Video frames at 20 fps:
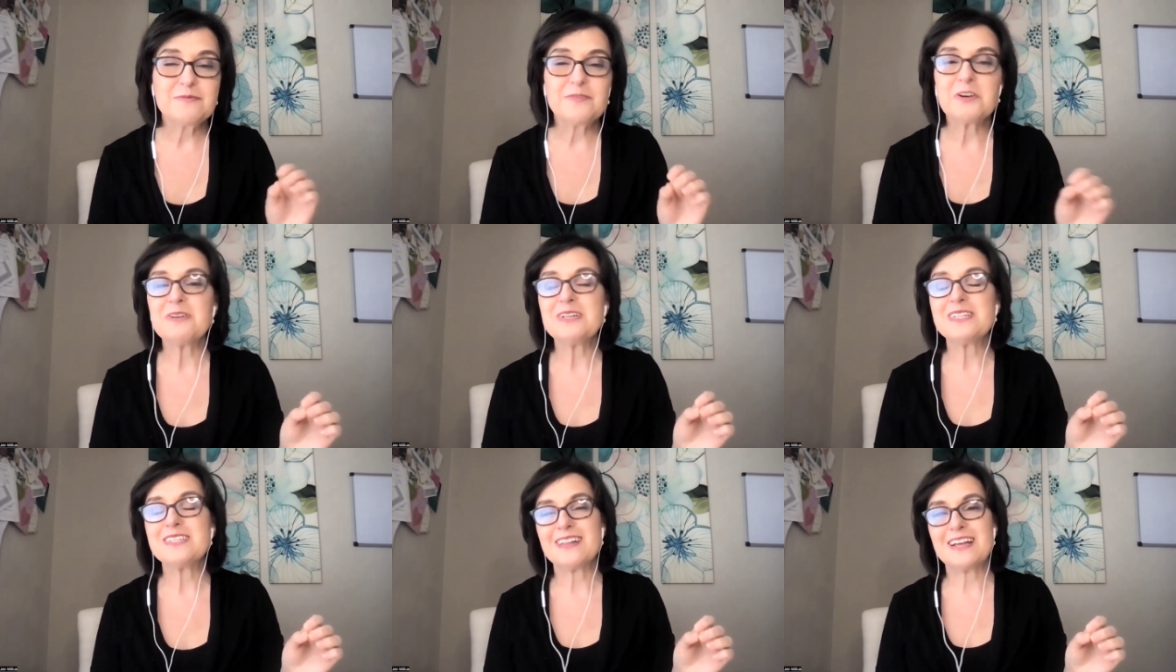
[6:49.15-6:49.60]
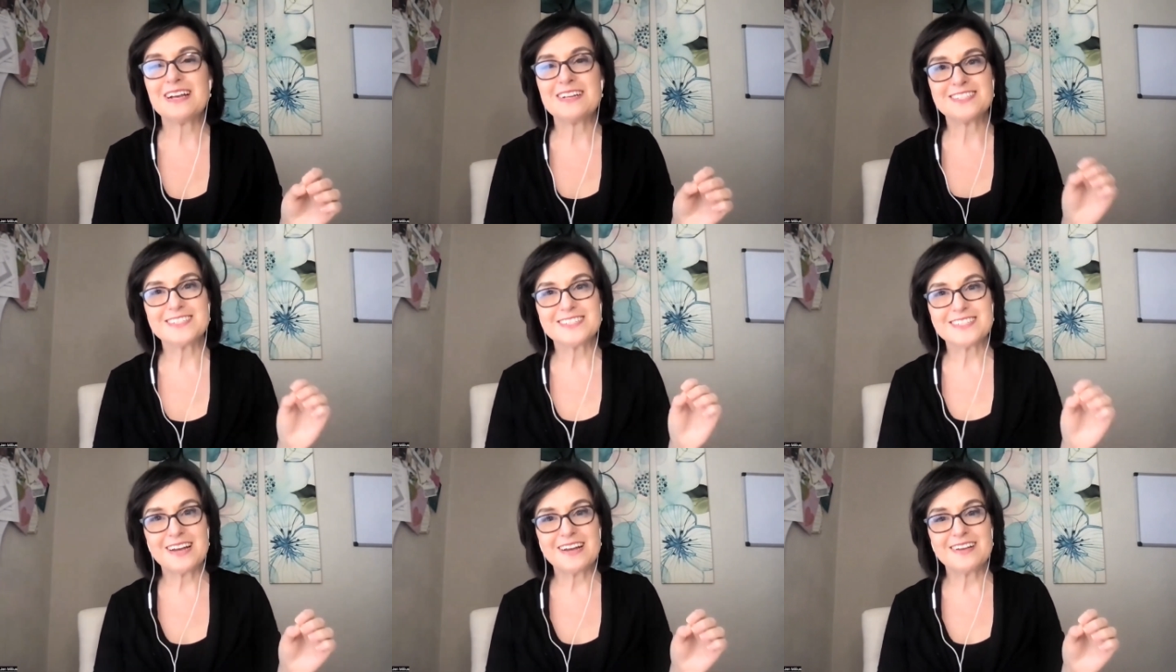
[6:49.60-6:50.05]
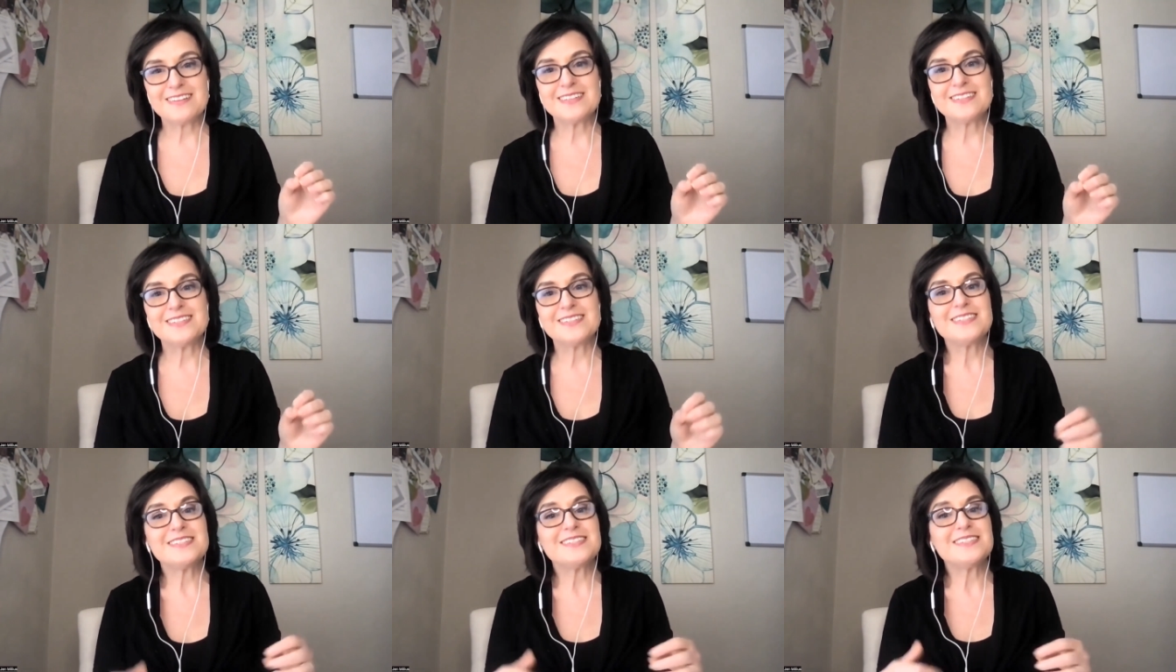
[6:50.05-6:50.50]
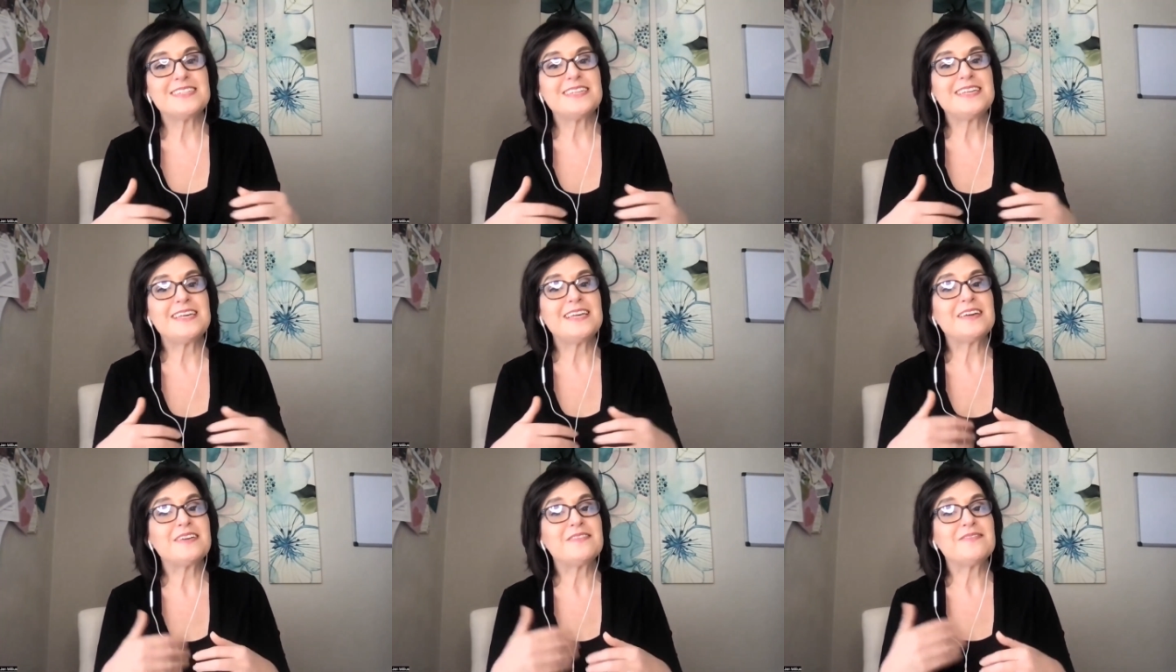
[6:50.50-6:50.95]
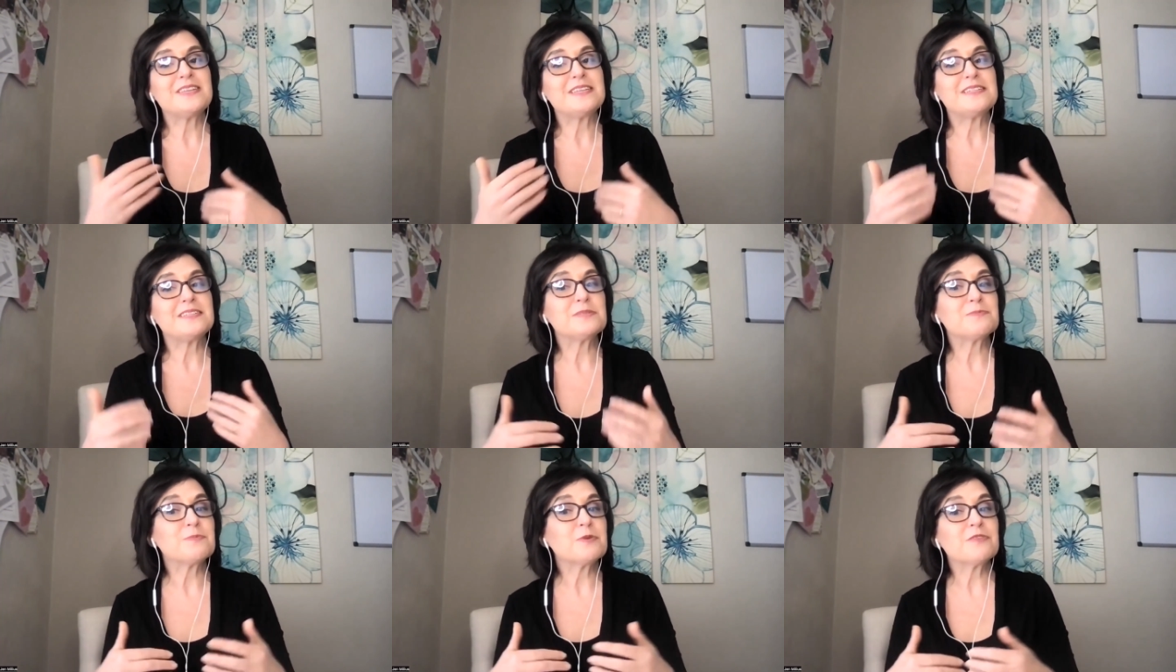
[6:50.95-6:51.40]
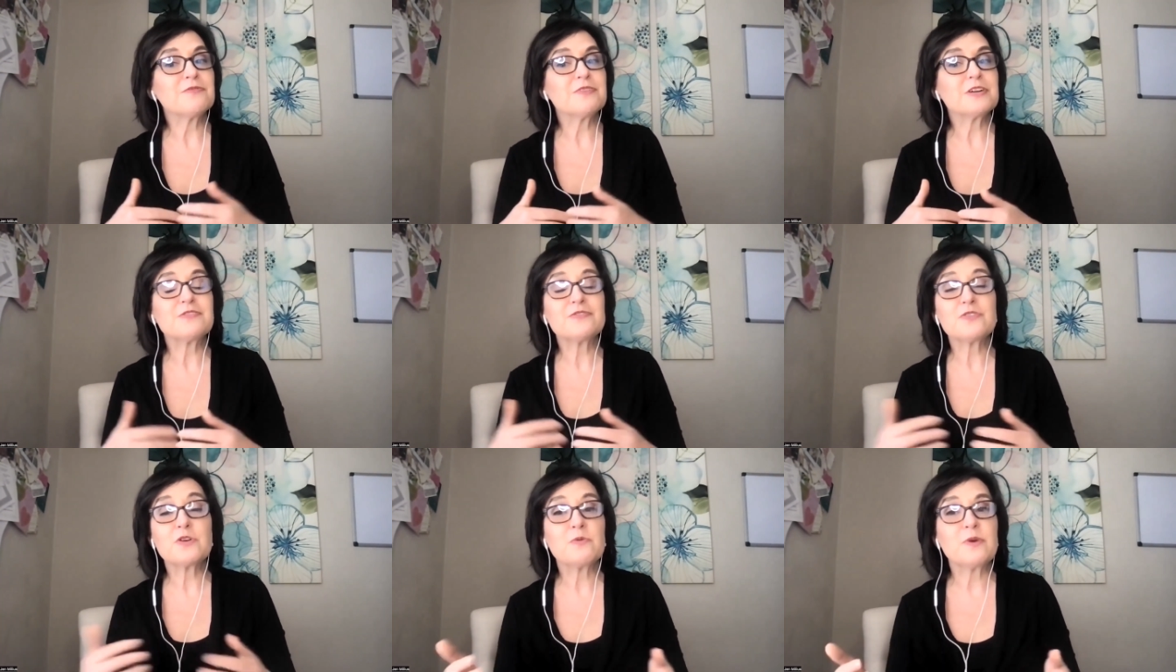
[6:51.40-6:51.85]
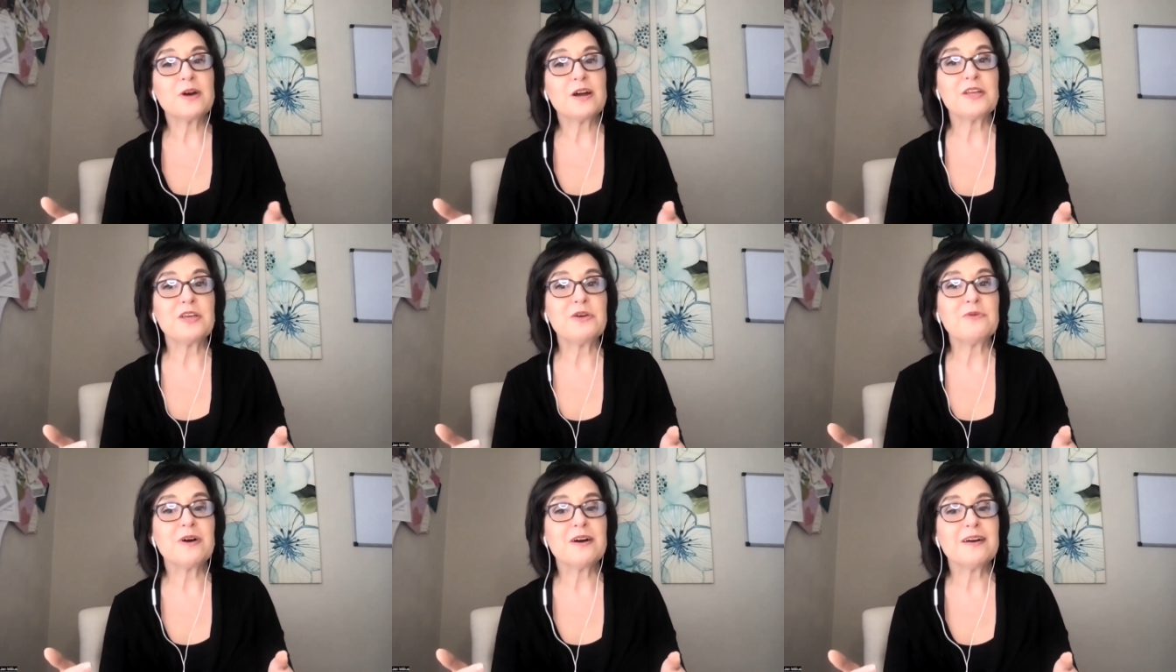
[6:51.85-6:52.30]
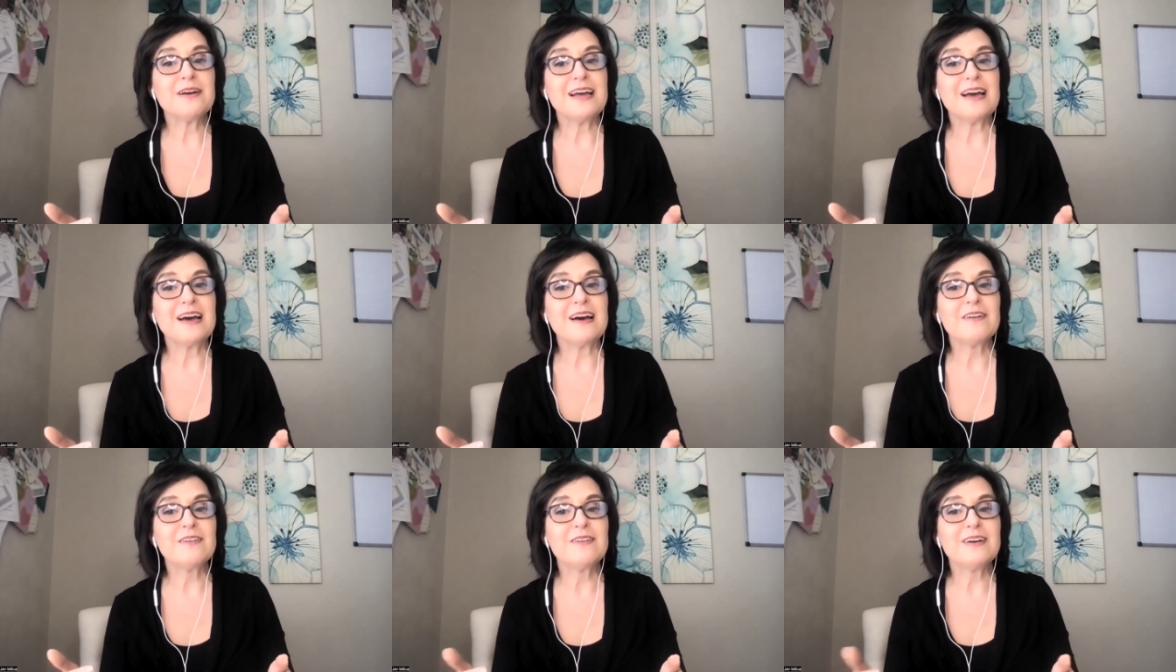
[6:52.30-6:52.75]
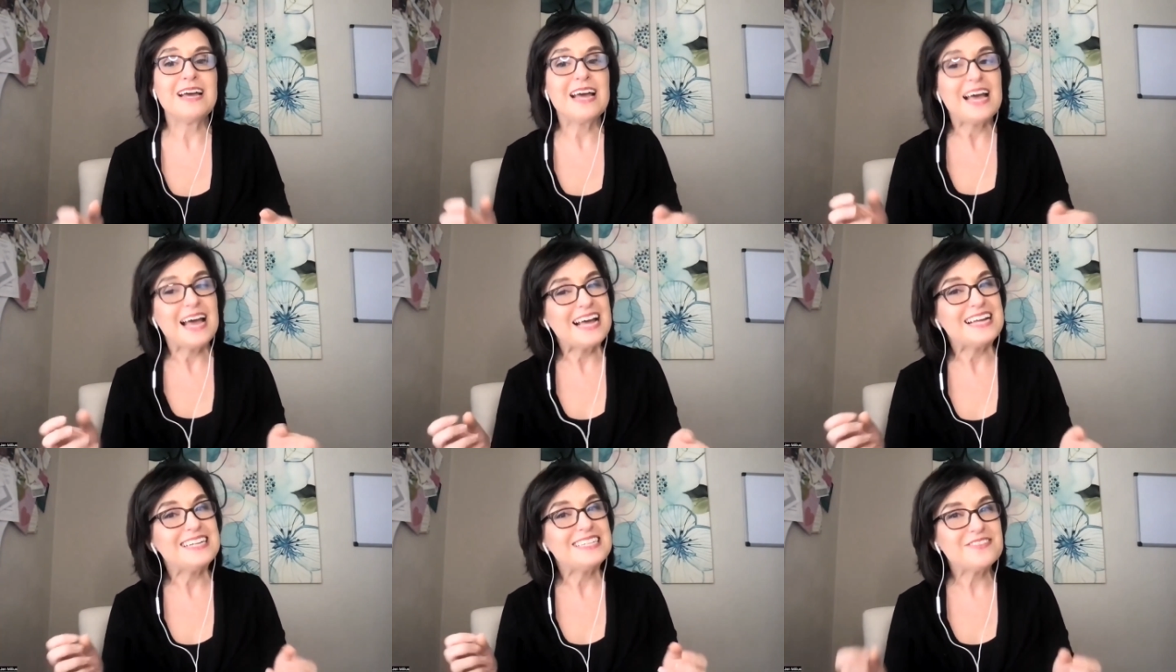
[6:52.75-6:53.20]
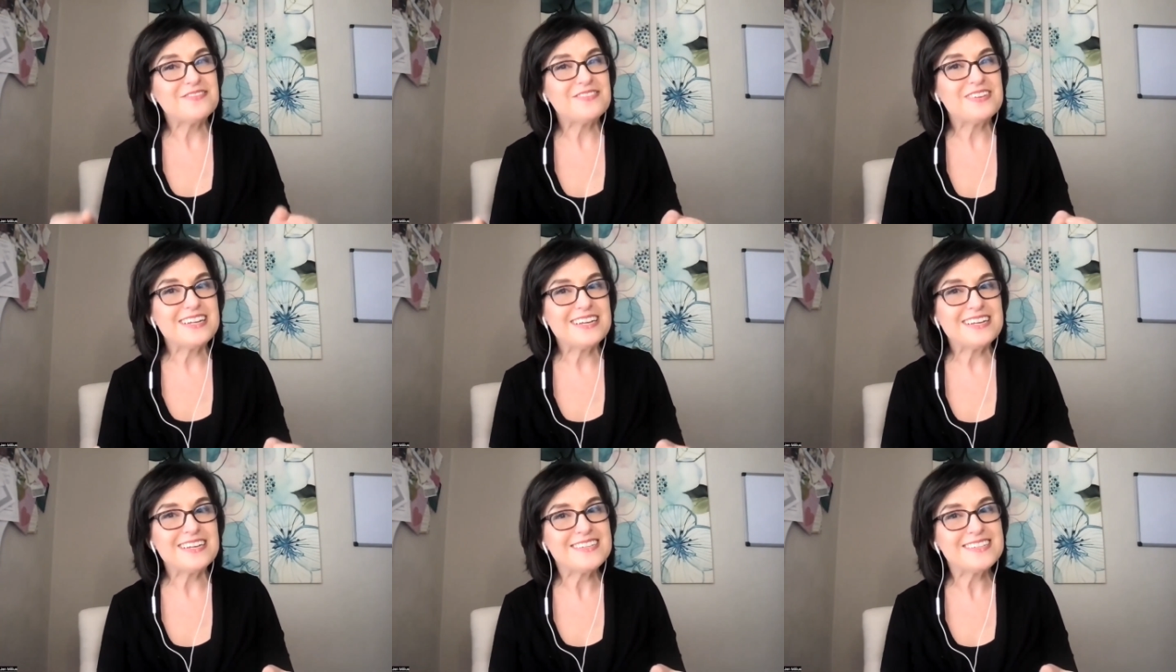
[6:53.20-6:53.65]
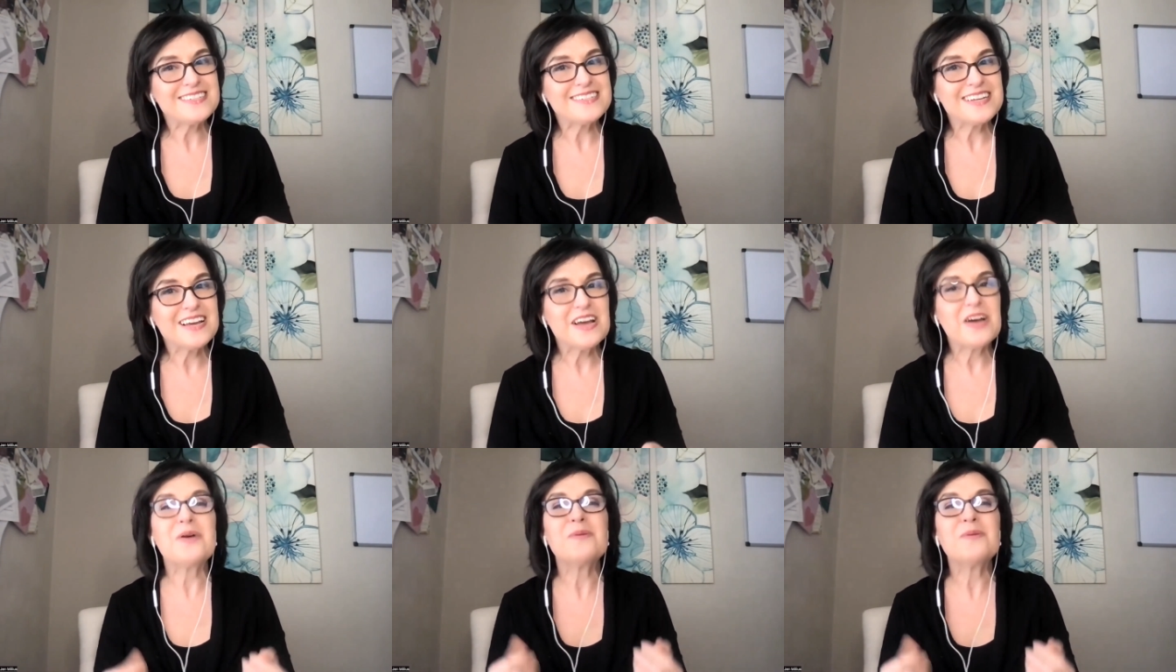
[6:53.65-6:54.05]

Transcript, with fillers: forward slash stylist to see if this is perfect for where you are now and if it is,